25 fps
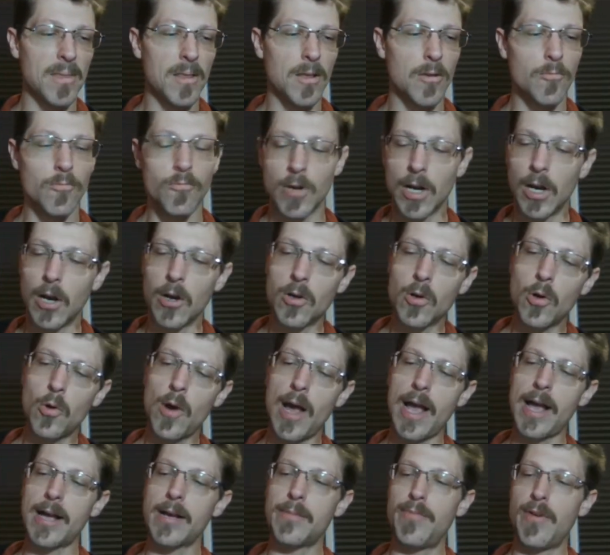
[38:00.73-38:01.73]
real
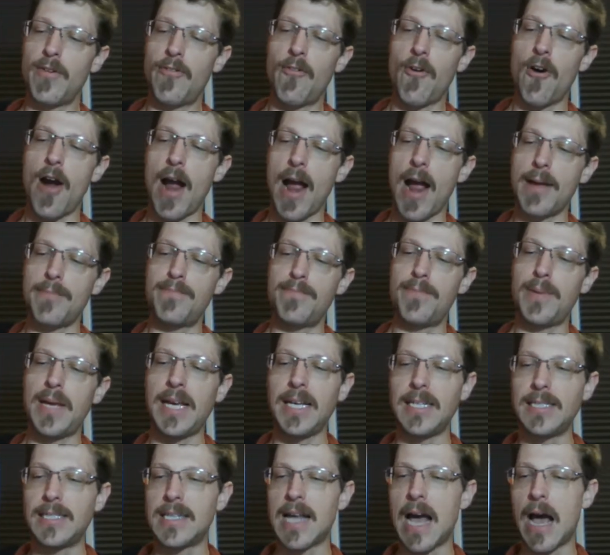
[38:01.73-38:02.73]
quick, before I
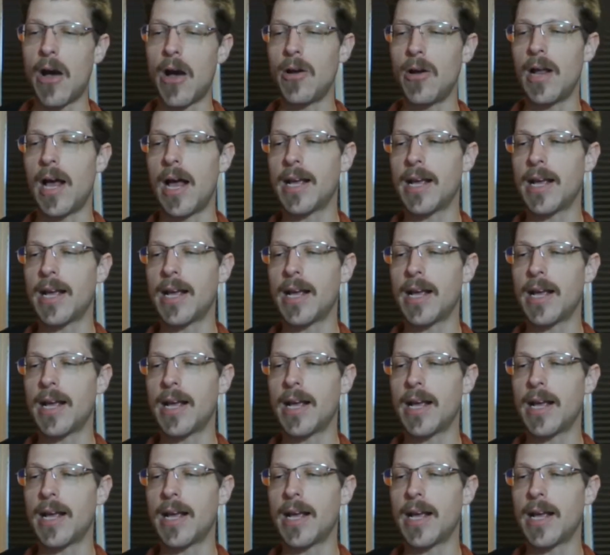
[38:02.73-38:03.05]
peace out,